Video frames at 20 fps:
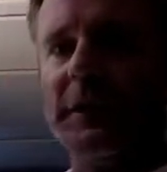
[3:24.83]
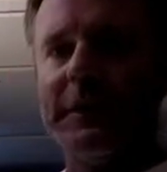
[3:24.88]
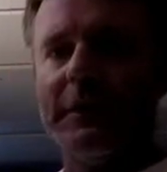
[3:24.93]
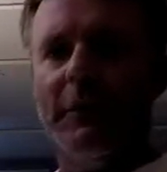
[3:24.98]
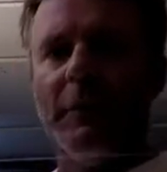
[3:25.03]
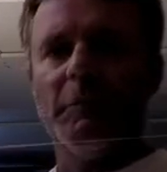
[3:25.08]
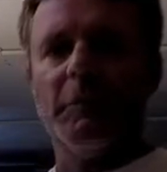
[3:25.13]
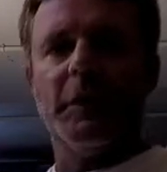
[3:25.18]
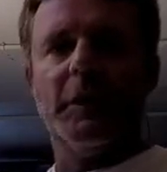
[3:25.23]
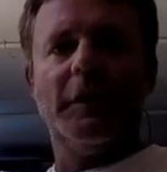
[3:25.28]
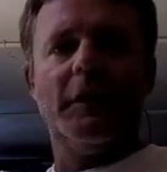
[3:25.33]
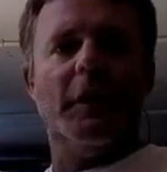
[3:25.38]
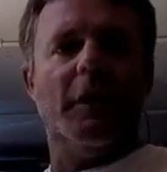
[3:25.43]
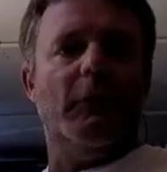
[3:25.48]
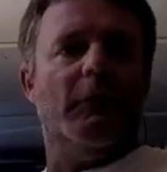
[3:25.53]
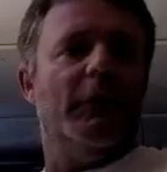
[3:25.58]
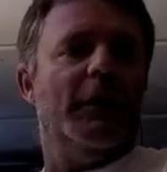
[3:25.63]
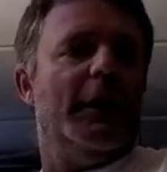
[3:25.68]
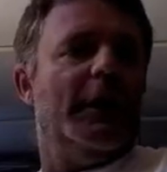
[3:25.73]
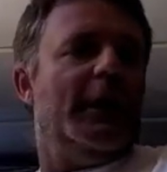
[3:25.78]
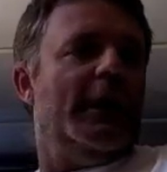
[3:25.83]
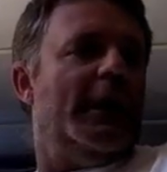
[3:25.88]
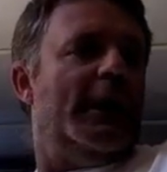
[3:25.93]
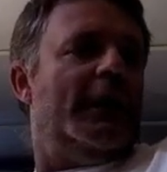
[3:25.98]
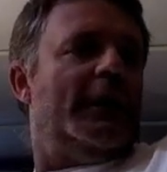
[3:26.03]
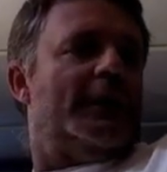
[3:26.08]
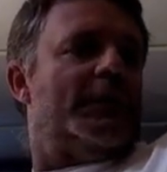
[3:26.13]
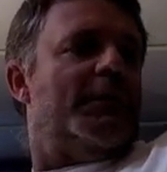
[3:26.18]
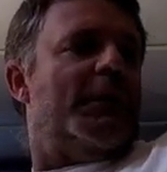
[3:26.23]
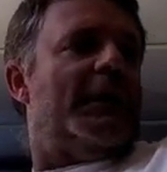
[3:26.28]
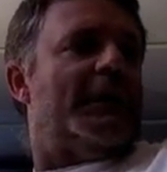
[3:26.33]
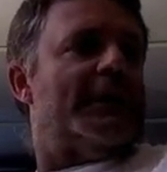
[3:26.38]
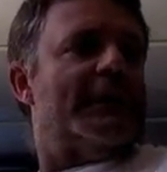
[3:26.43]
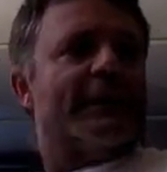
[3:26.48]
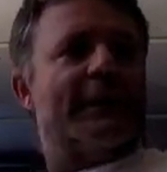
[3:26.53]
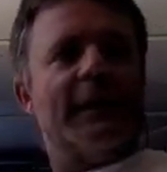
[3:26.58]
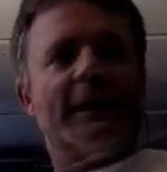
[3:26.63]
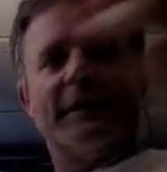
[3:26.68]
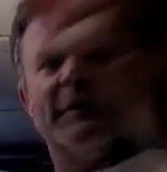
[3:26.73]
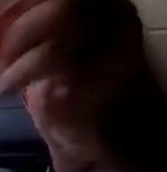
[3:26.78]
so I'm gonna go. There's about
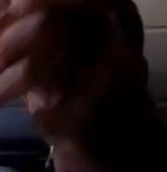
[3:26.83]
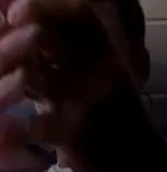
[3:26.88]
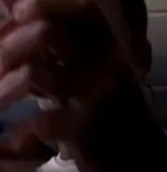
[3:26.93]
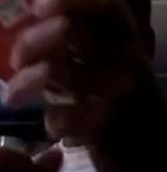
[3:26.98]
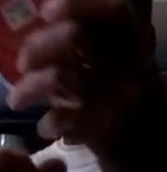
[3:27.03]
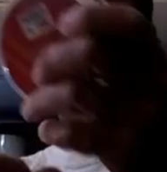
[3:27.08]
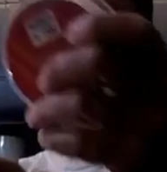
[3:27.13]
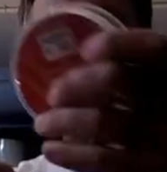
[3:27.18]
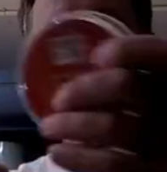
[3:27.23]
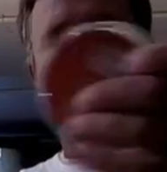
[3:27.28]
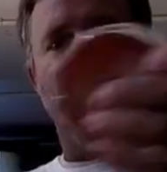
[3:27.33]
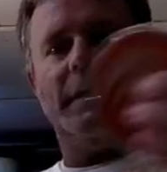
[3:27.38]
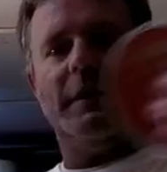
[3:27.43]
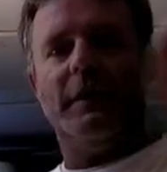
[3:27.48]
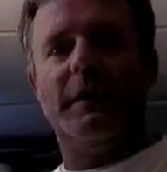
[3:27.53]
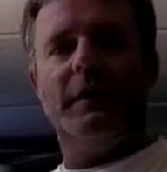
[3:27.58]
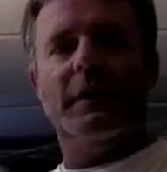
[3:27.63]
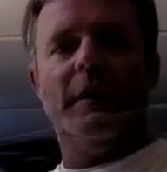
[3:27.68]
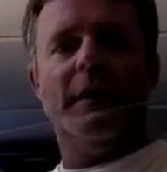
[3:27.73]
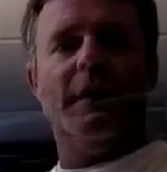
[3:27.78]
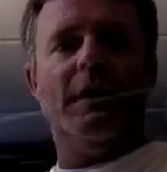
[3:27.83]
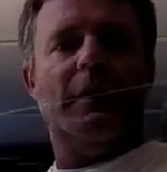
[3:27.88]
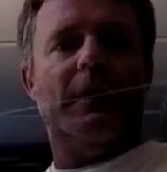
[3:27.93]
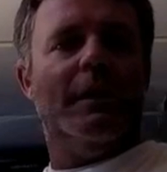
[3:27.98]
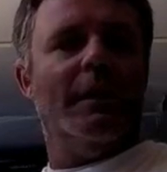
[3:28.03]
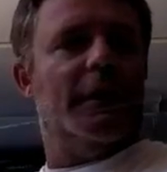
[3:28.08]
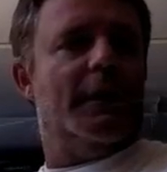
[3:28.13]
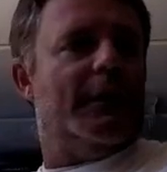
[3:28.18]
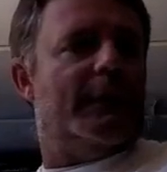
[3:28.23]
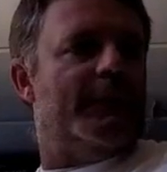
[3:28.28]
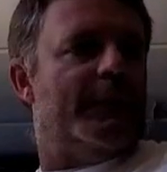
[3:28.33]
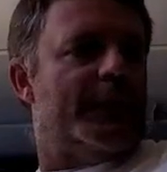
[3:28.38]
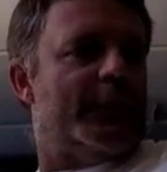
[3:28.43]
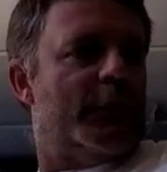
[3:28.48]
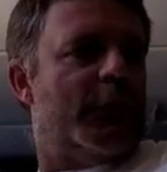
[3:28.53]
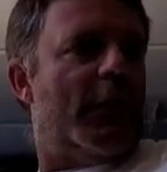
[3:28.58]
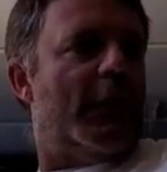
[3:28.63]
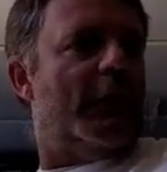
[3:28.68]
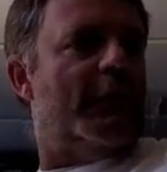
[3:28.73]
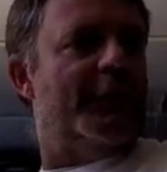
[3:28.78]
six feet,
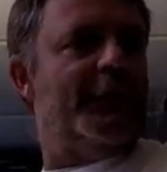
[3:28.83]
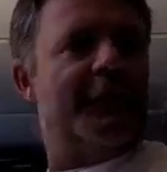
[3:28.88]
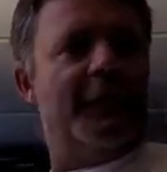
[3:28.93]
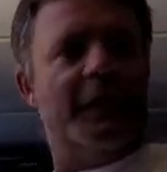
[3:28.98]
12